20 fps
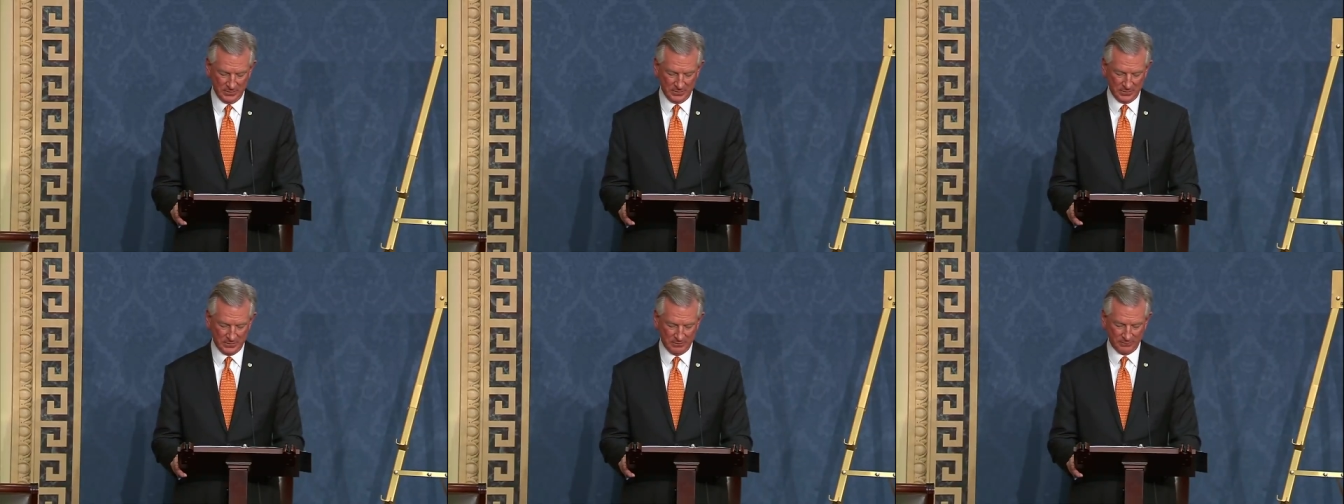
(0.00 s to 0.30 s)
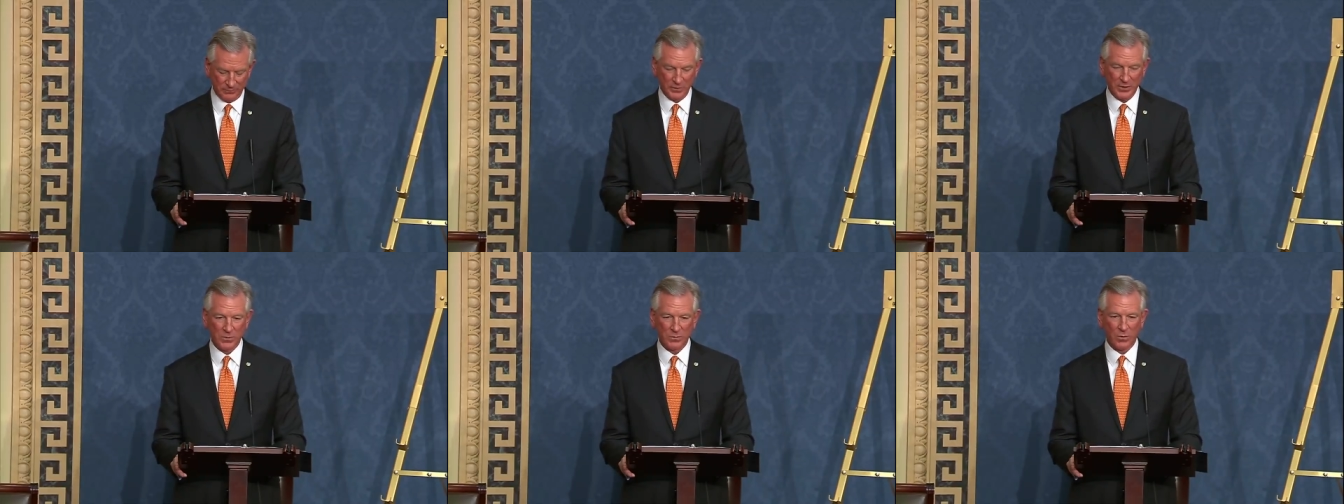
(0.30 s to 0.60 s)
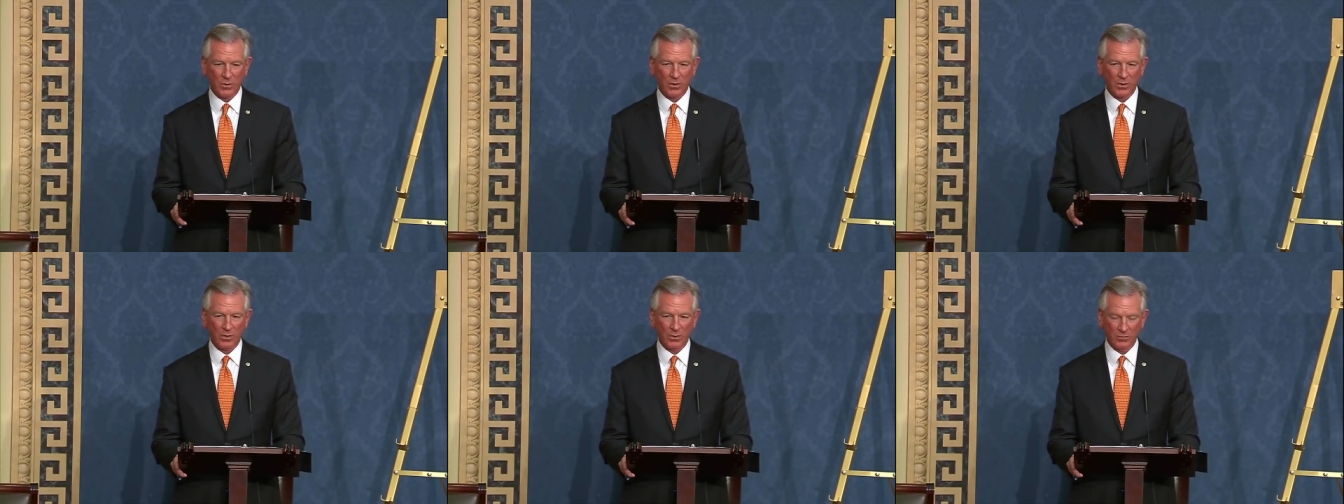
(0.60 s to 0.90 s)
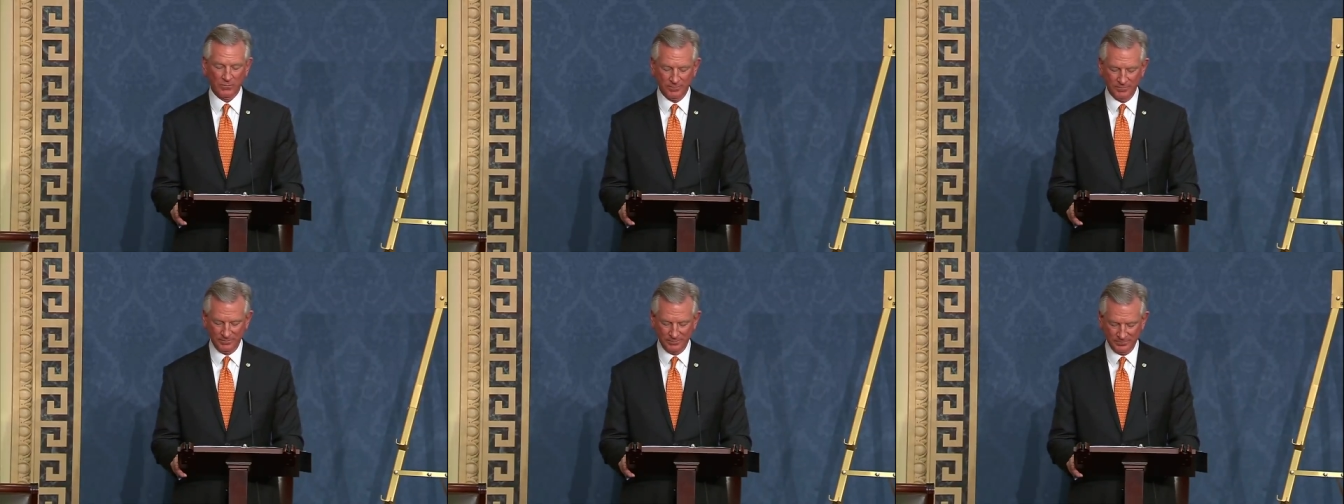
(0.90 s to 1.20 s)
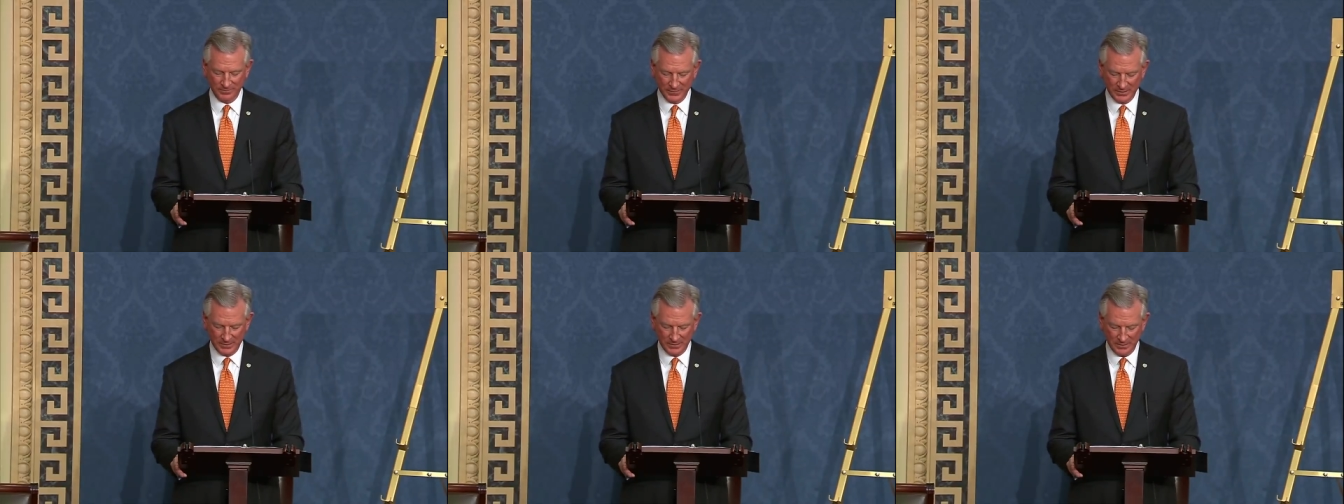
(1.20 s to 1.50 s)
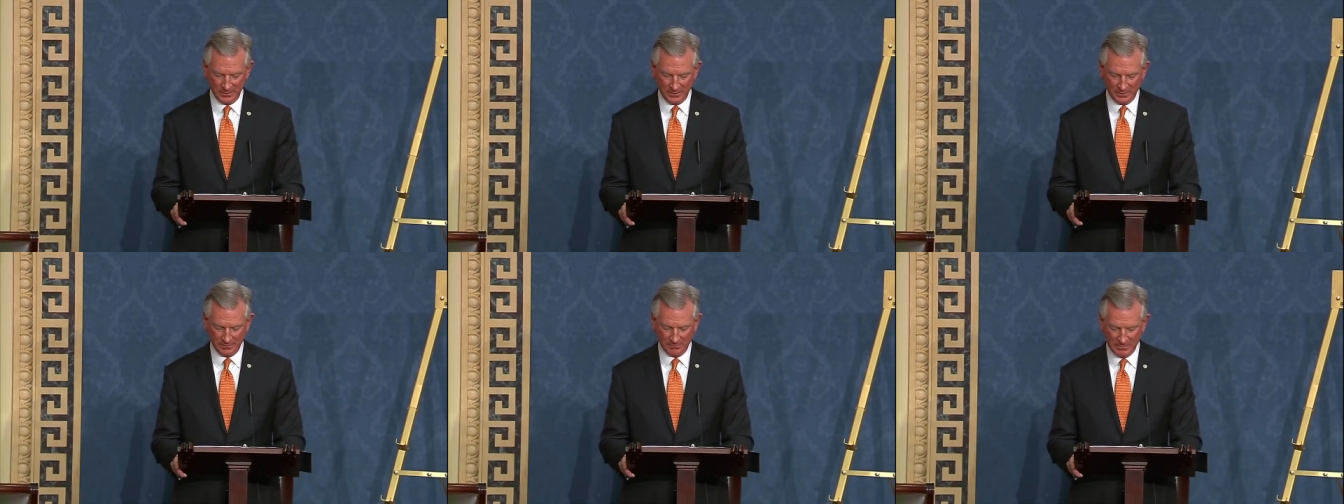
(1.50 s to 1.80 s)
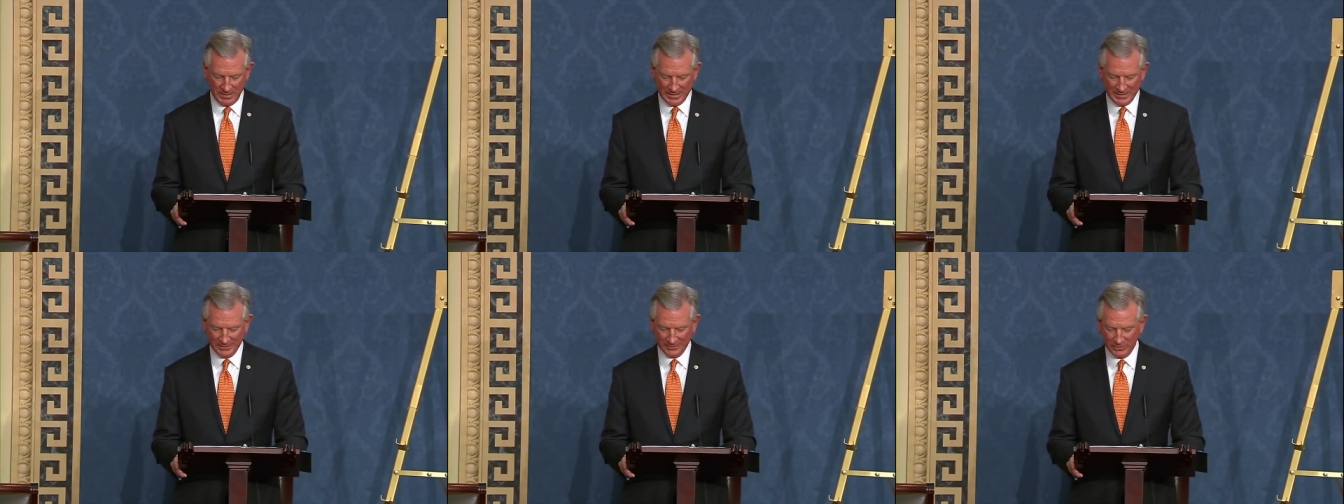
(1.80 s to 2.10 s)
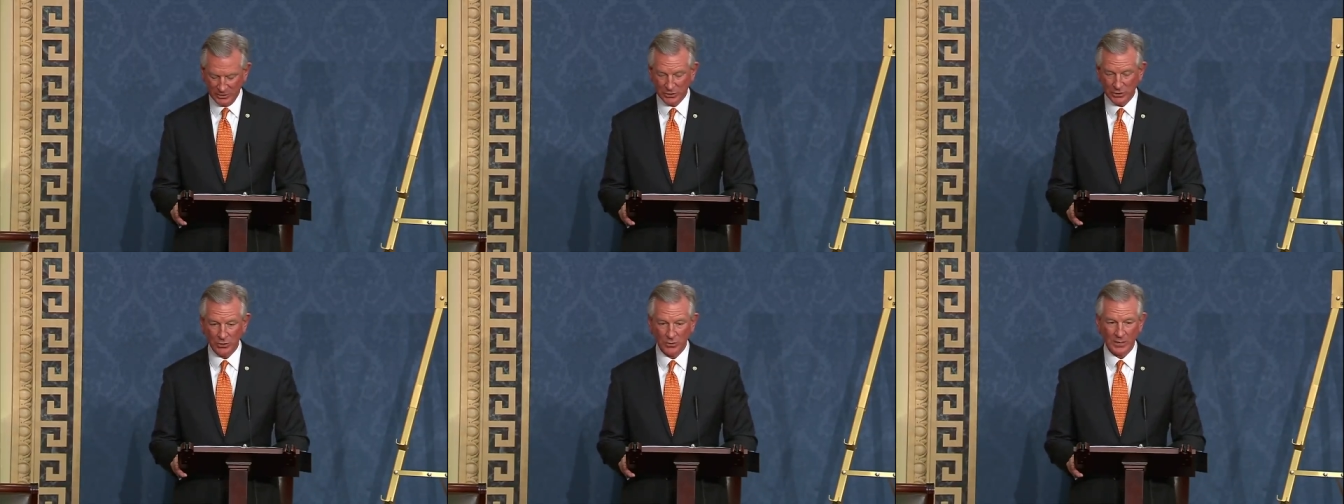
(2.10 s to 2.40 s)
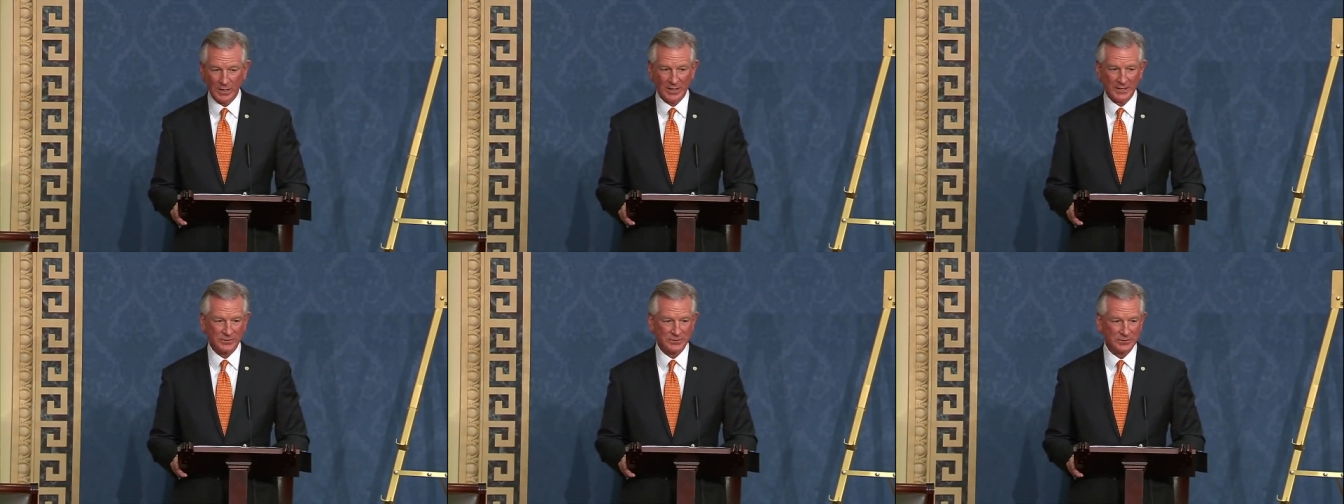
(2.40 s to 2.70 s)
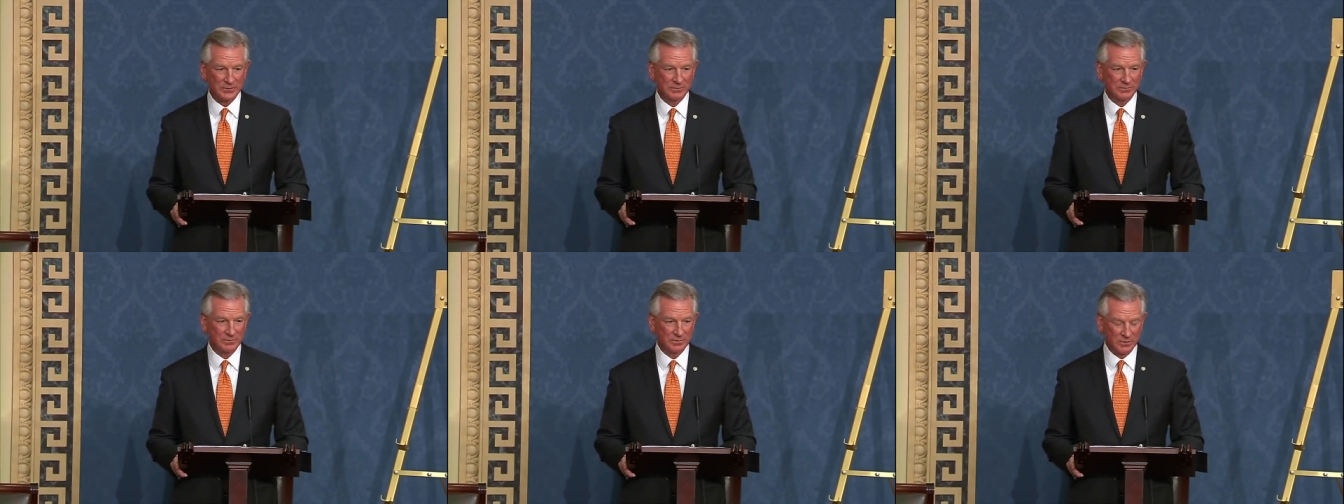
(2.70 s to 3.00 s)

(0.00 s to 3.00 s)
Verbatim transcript: The free world, meaning the U.S.,